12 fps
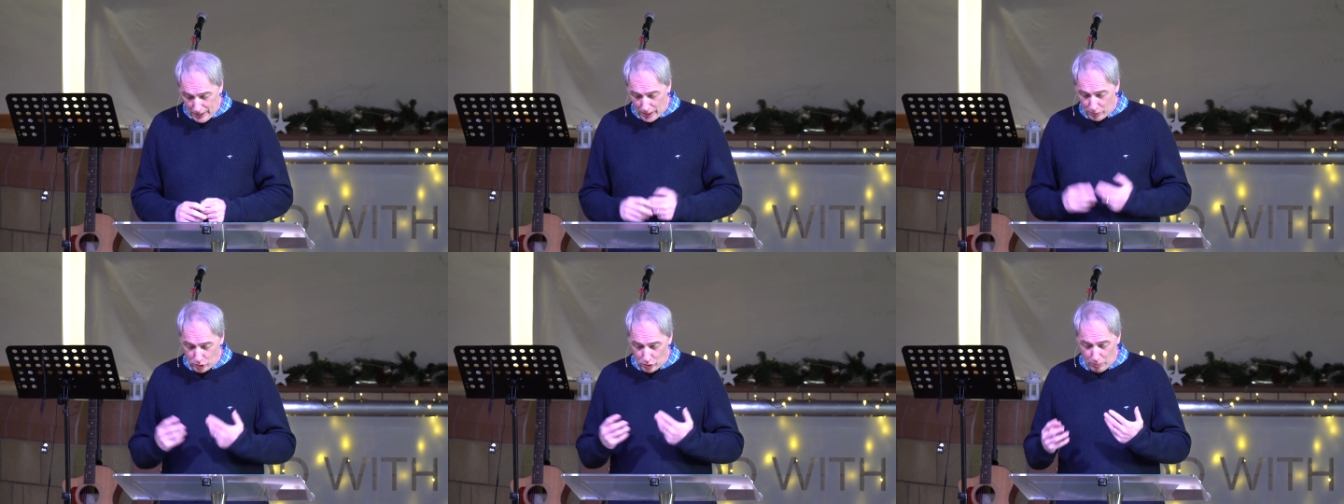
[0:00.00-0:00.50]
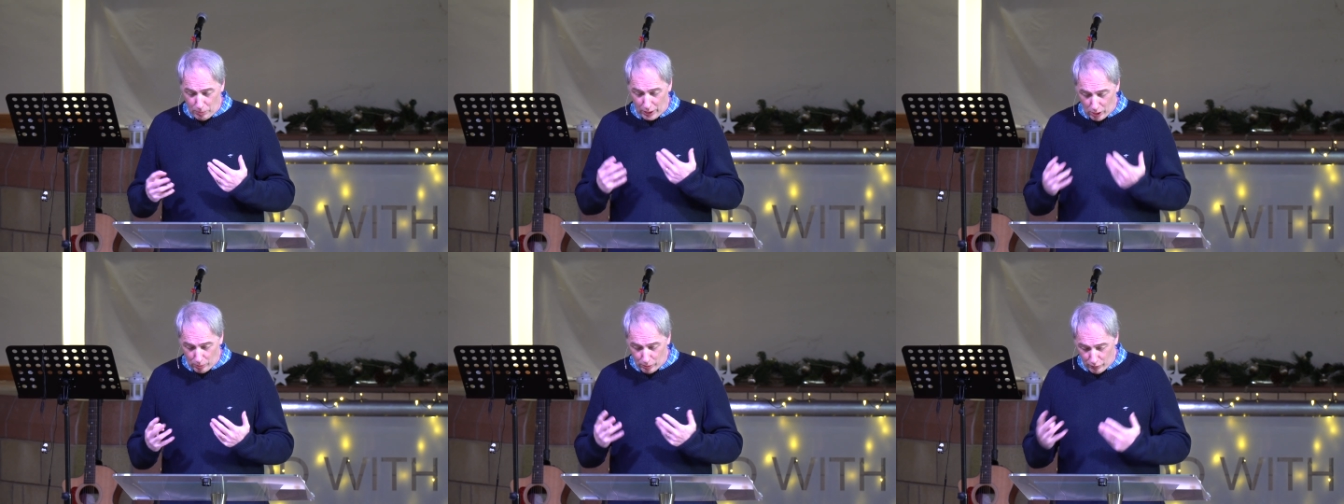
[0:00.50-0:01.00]
I'm just going to
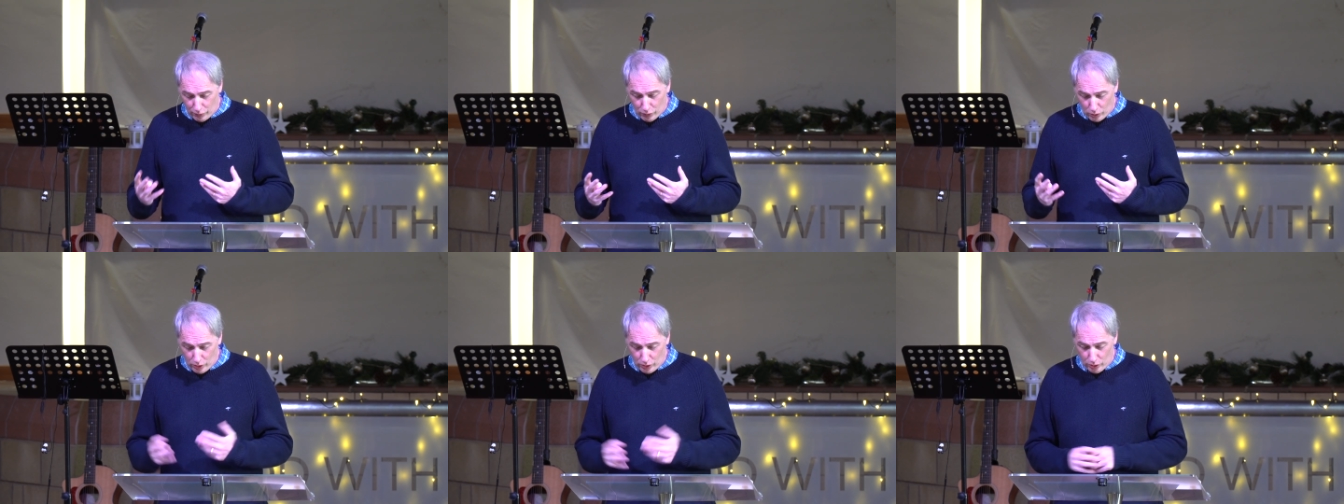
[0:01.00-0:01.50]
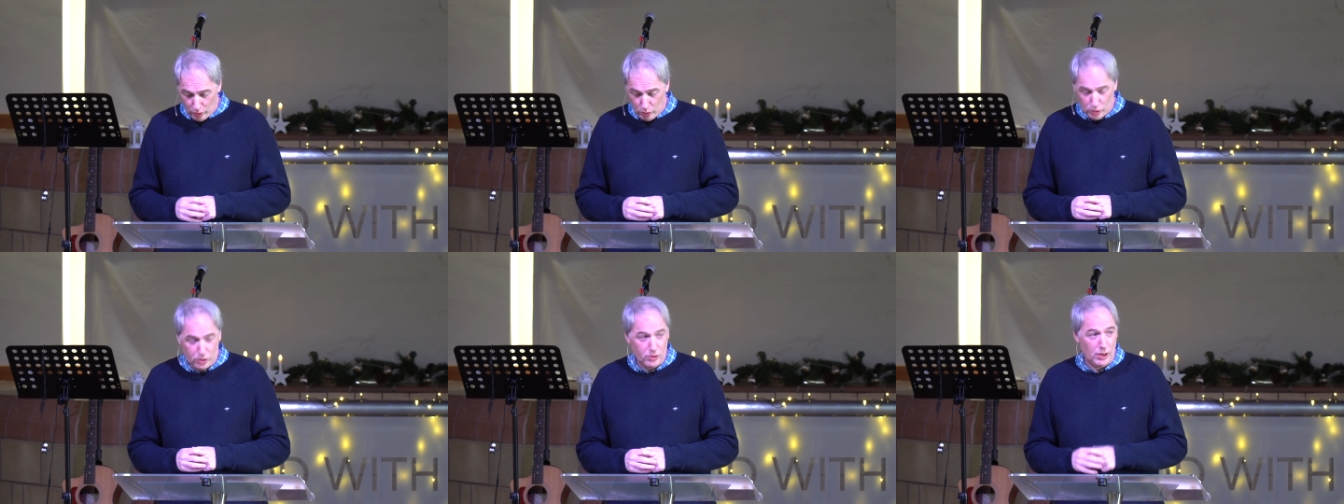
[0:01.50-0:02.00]
pick up on four of
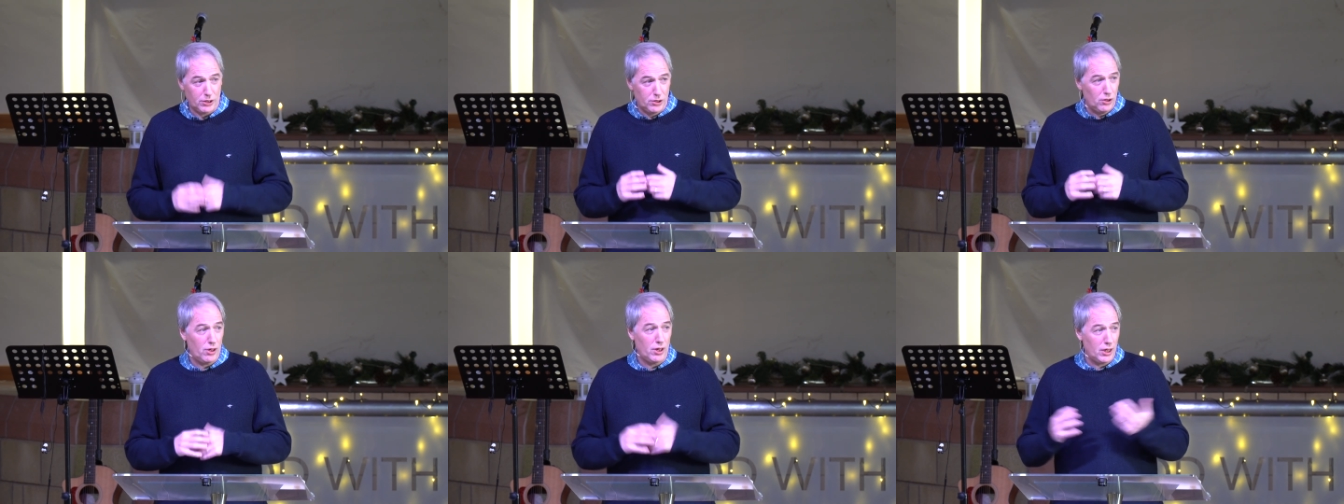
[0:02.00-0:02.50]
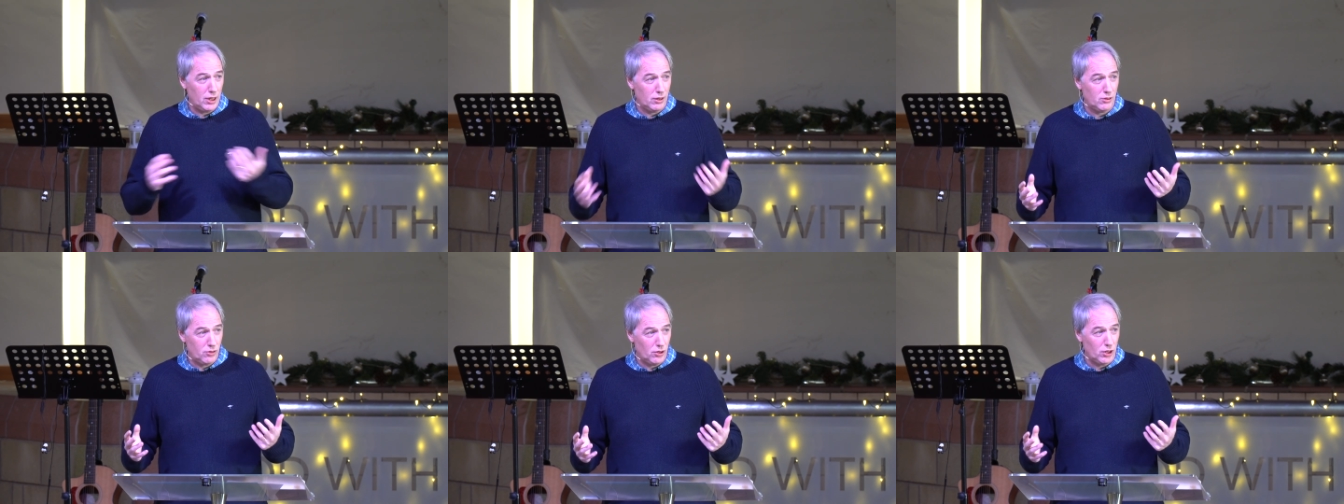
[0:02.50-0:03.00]
those. That's not
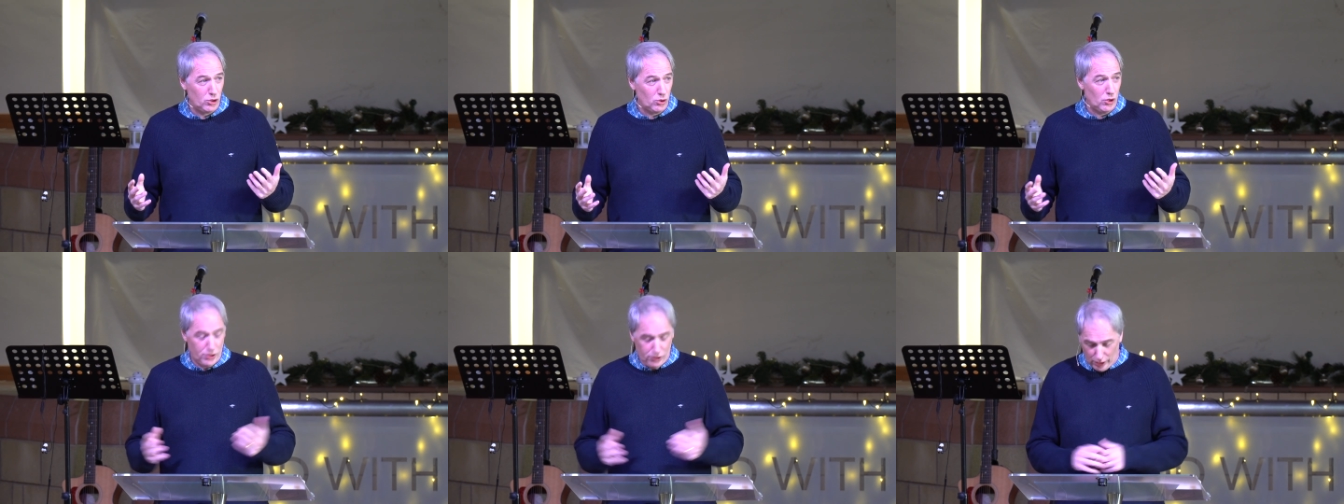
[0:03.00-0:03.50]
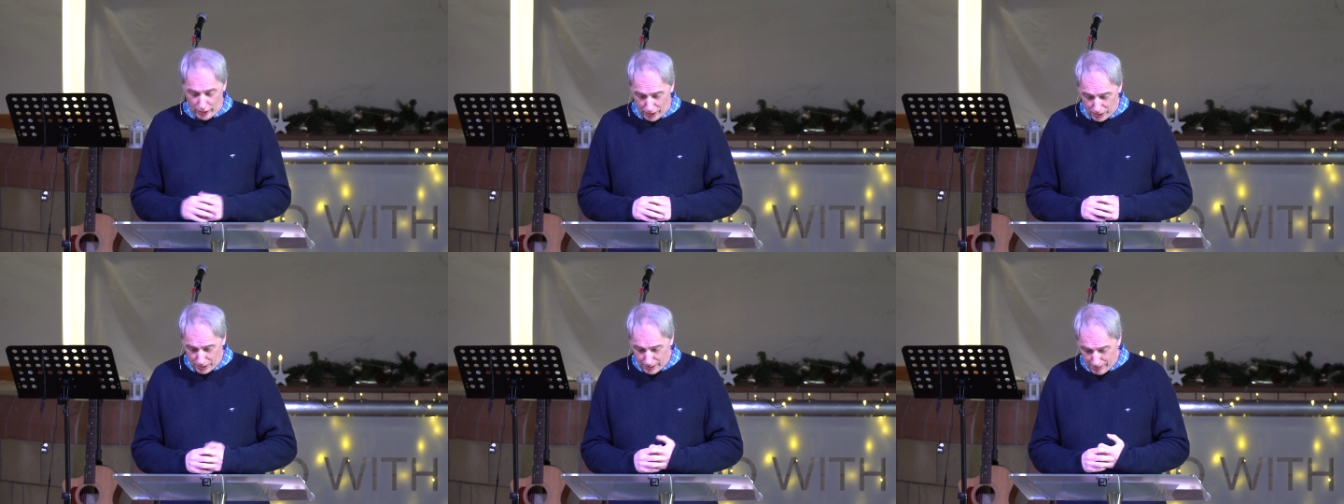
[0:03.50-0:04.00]
to exhaust the
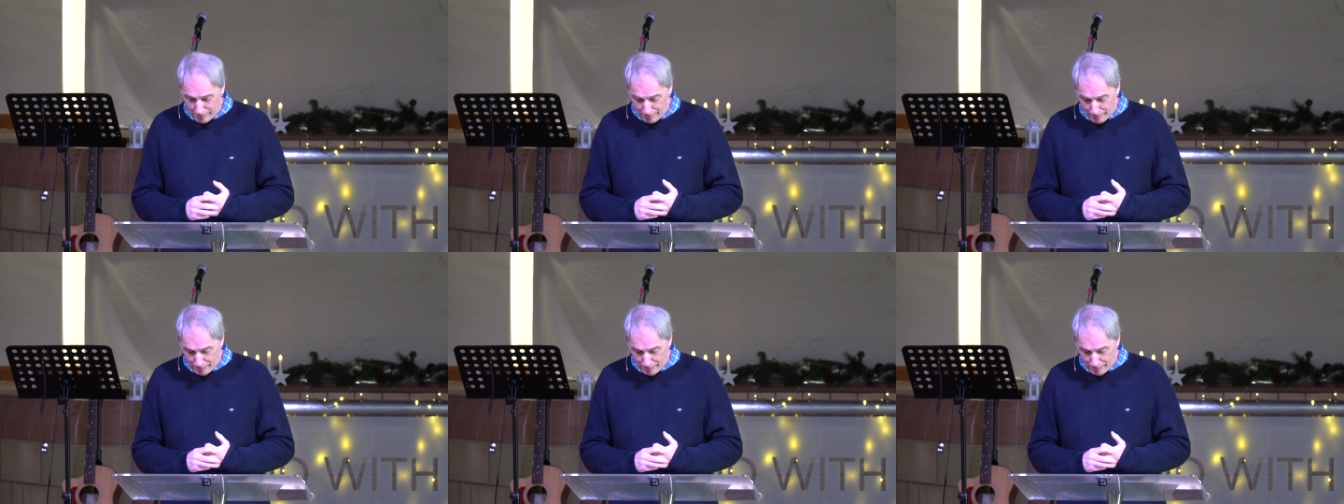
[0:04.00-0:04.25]
list.